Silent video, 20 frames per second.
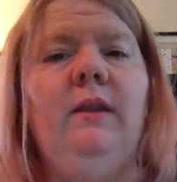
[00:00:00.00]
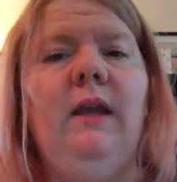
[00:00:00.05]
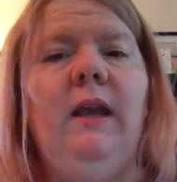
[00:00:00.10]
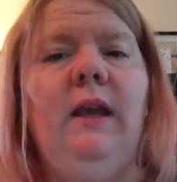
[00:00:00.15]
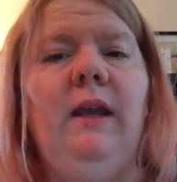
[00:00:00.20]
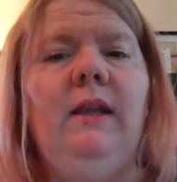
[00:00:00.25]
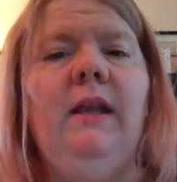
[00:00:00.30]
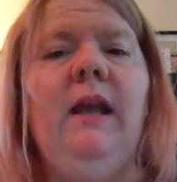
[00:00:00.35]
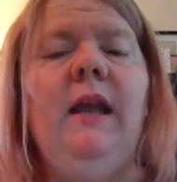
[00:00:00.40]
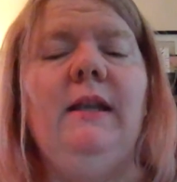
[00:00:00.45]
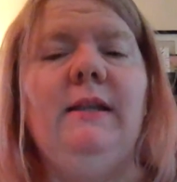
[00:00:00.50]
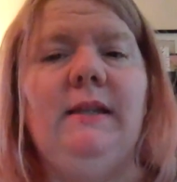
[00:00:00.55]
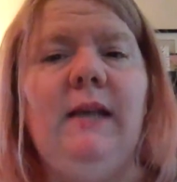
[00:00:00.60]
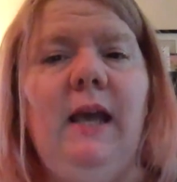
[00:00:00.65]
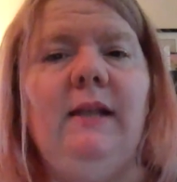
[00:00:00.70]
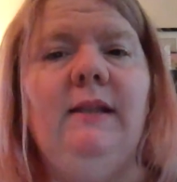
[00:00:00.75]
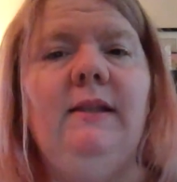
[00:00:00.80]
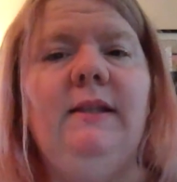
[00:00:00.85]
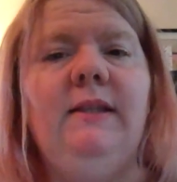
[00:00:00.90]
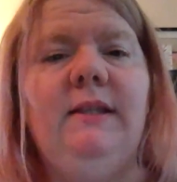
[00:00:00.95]
it
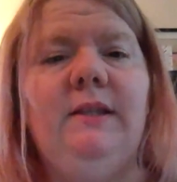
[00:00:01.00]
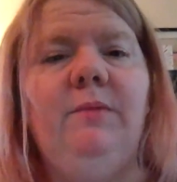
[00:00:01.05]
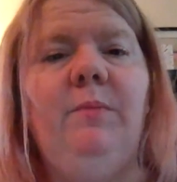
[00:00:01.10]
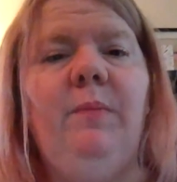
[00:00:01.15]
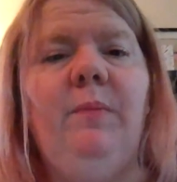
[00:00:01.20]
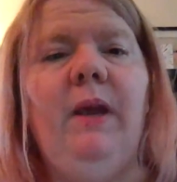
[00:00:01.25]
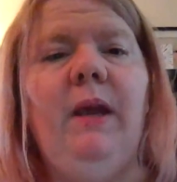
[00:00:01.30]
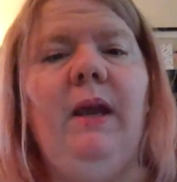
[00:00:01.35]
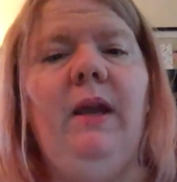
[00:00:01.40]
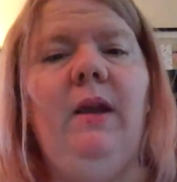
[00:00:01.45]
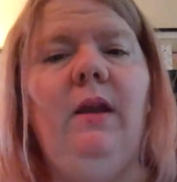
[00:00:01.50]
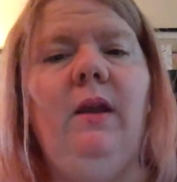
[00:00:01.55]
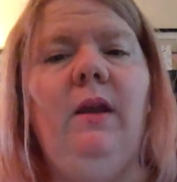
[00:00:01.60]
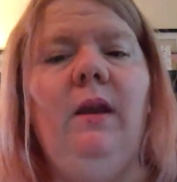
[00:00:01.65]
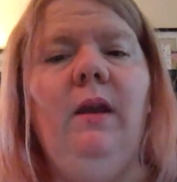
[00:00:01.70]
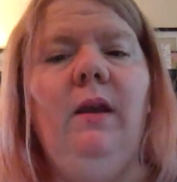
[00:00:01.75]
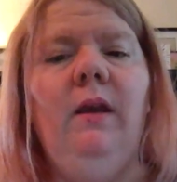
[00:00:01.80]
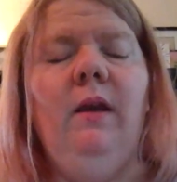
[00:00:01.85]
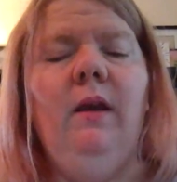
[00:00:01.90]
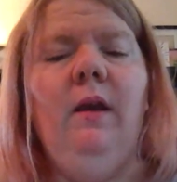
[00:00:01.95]
tends to
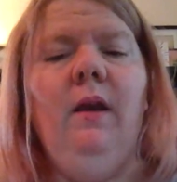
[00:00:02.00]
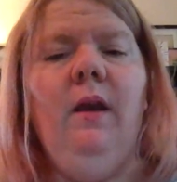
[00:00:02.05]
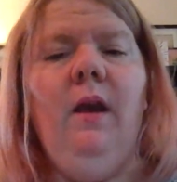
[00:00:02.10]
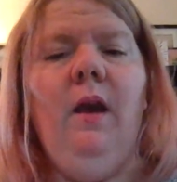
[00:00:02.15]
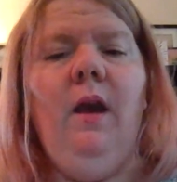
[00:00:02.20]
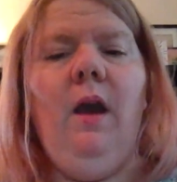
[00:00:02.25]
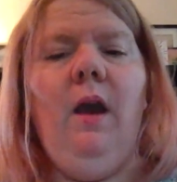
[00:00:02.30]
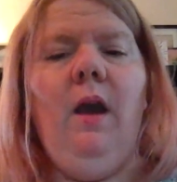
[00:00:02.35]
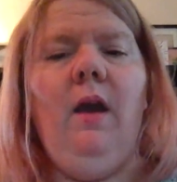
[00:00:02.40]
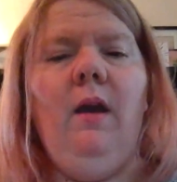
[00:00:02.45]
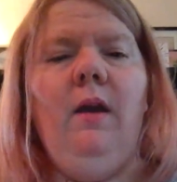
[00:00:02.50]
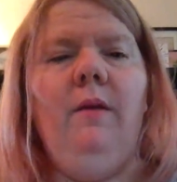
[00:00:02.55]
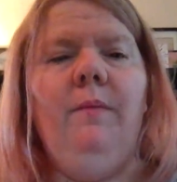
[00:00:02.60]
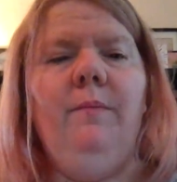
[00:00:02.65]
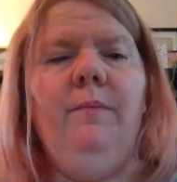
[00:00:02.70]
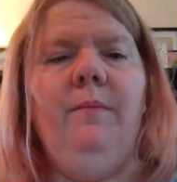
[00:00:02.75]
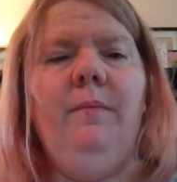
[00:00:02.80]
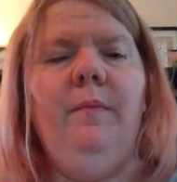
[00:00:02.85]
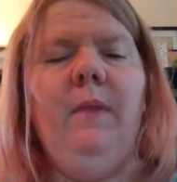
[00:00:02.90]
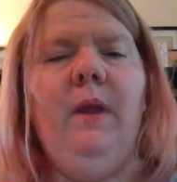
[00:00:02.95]
be
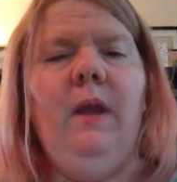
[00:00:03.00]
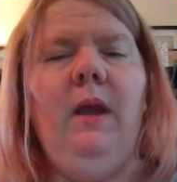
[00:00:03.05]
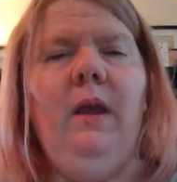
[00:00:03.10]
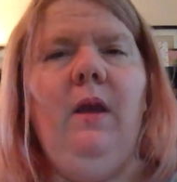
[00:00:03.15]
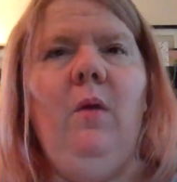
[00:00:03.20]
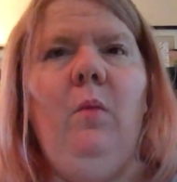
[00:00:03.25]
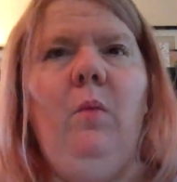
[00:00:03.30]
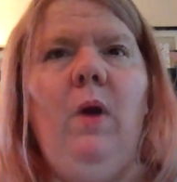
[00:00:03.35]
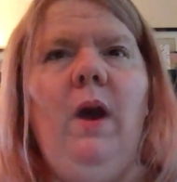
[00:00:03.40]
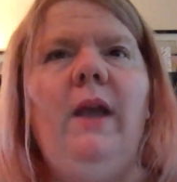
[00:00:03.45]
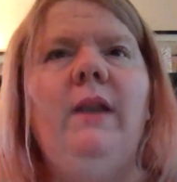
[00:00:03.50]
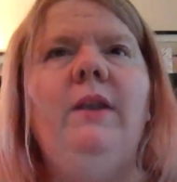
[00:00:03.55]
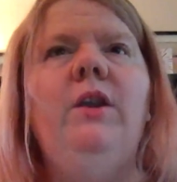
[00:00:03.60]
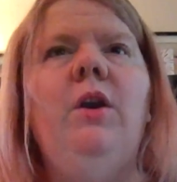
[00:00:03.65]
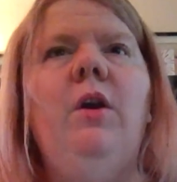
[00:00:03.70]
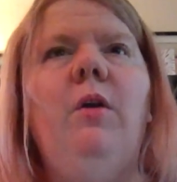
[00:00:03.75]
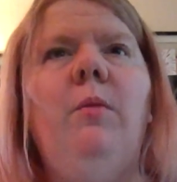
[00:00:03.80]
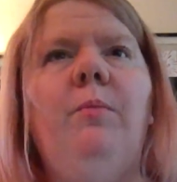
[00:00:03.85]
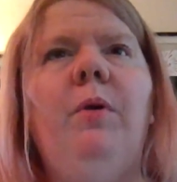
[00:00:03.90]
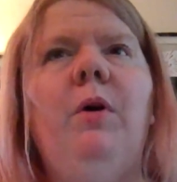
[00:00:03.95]
when
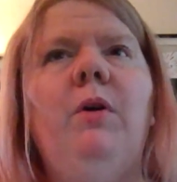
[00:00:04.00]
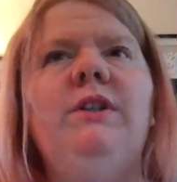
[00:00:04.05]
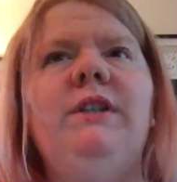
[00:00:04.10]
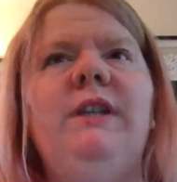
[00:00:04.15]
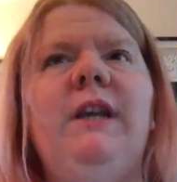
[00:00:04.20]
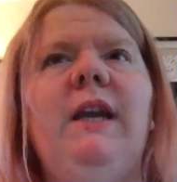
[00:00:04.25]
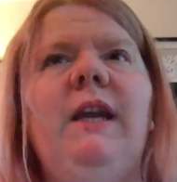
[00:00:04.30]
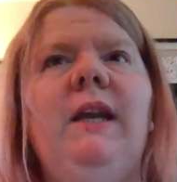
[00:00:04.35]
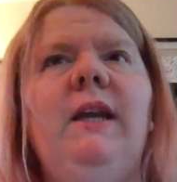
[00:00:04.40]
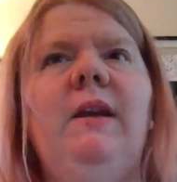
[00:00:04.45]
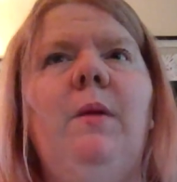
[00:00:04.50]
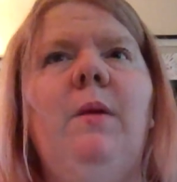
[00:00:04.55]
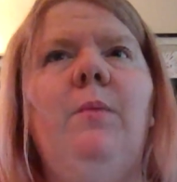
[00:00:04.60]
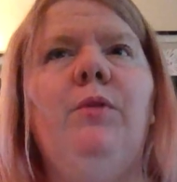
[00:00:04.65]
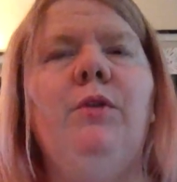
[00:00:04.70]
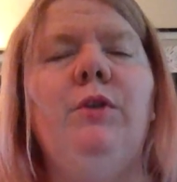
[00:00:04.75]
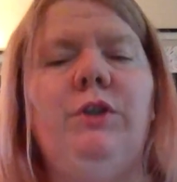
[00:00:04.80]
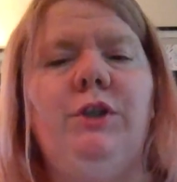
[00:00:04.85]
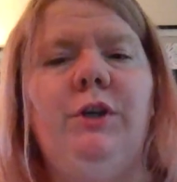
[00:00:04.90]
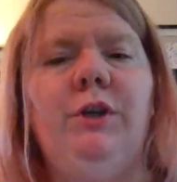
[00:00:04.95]
your body
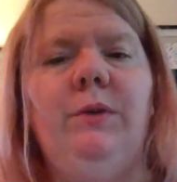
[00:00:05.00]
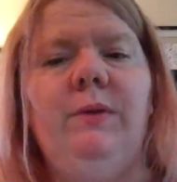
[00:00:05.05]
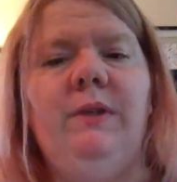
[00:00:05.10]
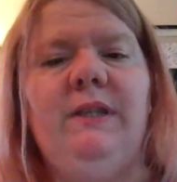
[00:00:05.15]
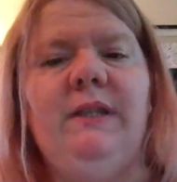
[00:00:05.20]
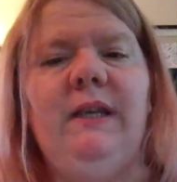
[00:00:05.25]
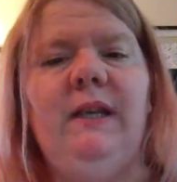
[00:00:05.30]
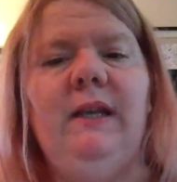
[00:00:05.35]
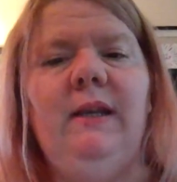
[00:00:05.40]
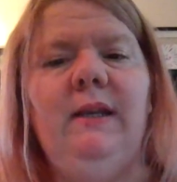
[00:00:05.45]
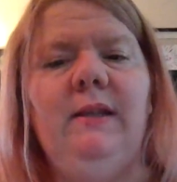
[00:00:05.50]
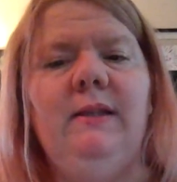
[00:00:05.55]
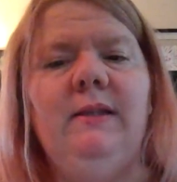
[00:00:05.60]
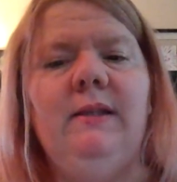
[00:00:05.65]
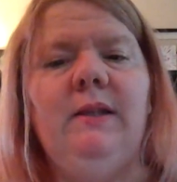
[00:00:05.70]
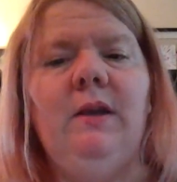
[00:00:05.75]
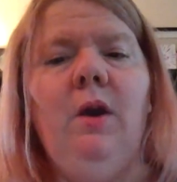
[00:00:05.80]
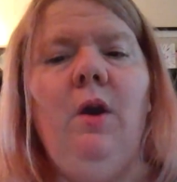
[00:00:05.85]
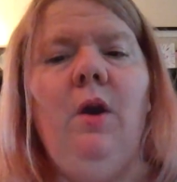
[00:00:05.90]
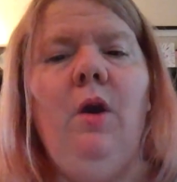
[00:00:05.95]

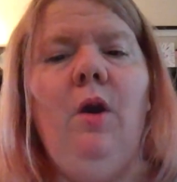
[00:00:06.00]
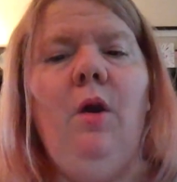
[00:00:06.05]
produces